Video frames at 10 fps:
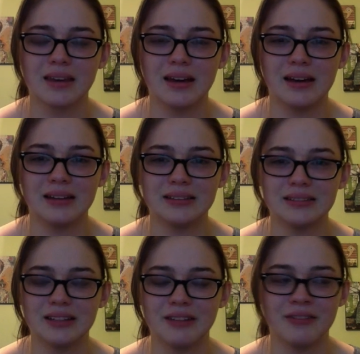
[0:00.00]
I
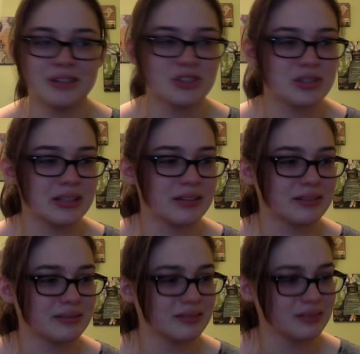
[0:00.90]
eventually
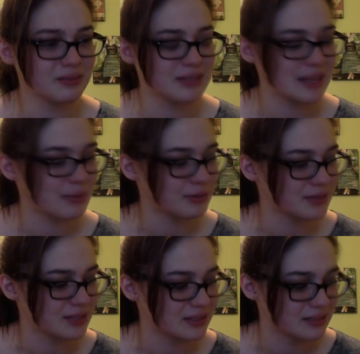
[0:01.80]
was able
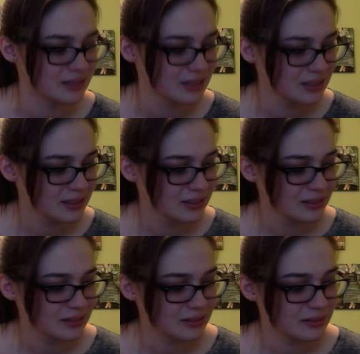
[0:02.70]
to
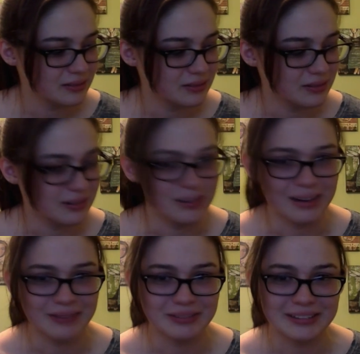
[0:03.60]

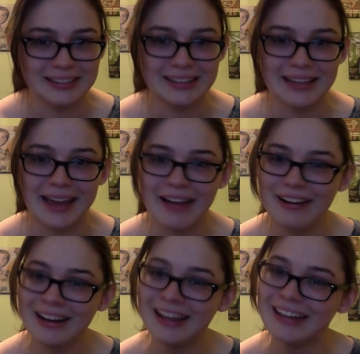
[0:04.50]
not really care.
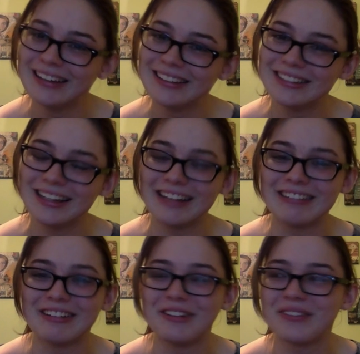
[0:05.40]
I
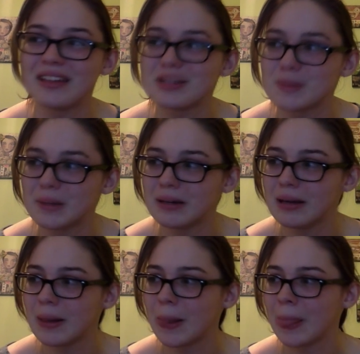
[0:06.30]
don't know if that's the word,
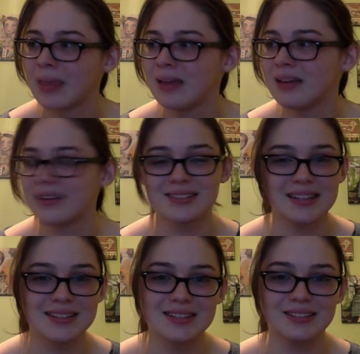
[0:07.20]
because
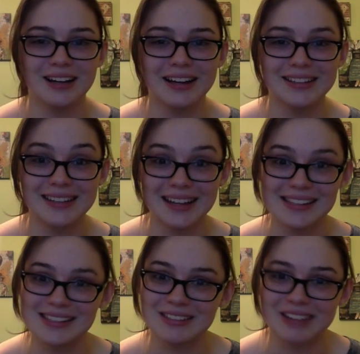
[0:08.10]
I
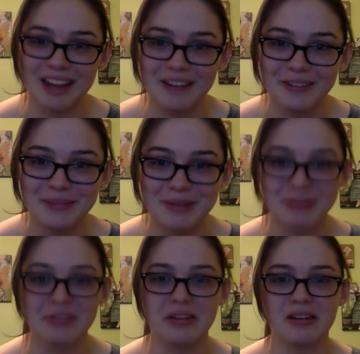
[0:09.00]
still care what
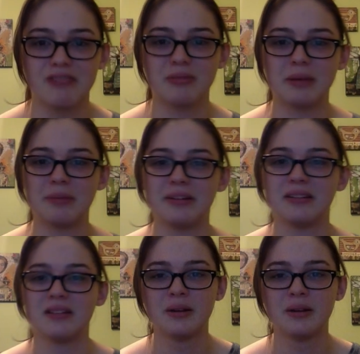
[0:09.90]
people think of me, but,